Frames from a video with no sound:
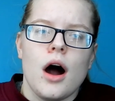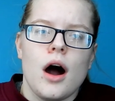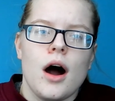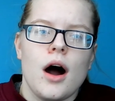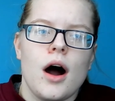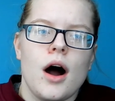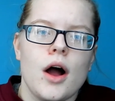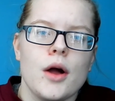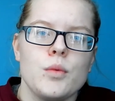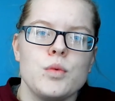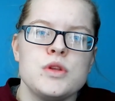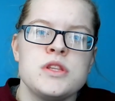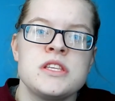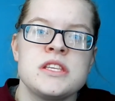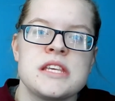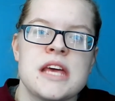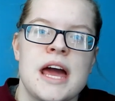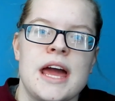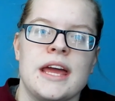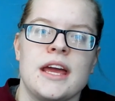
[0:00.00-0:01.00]
I would
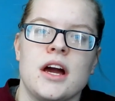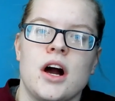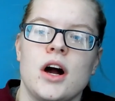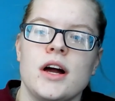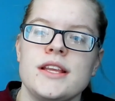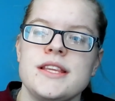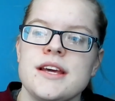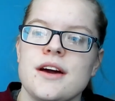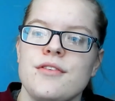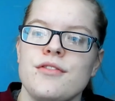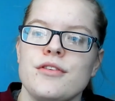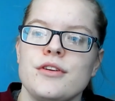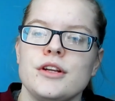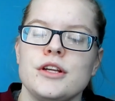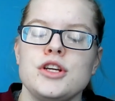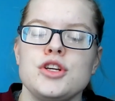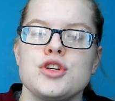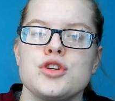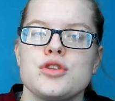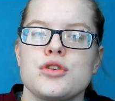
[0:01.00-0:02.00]
say I
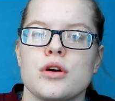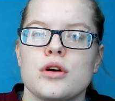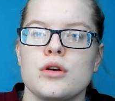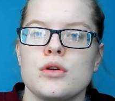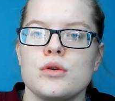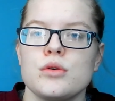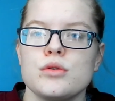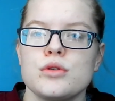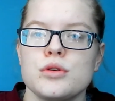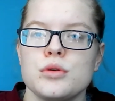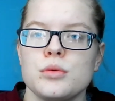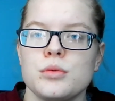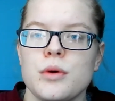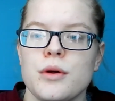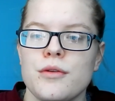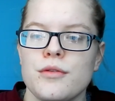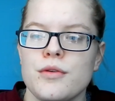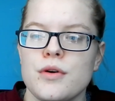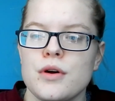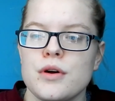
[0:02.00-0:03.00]
definitely struggled
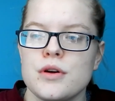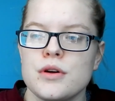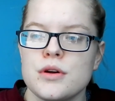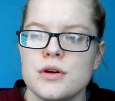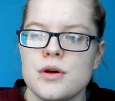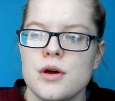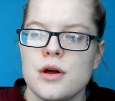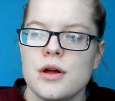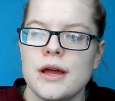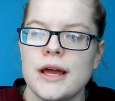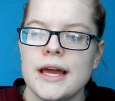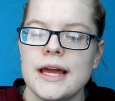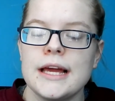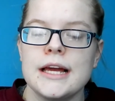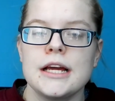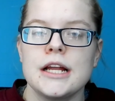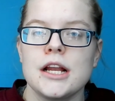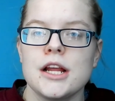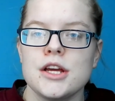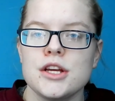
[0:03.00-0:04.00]
with
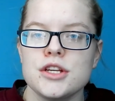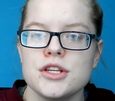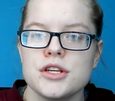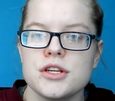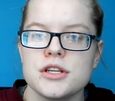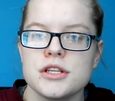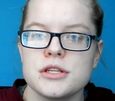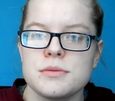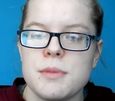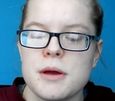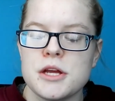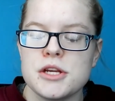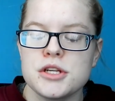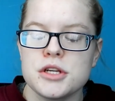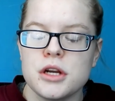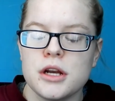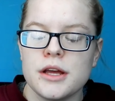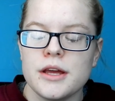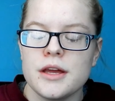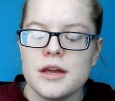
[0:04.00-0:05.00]
English,
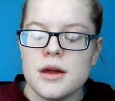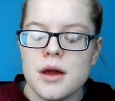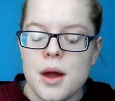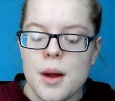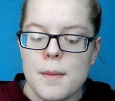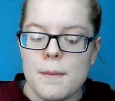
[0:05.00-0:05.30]
especially.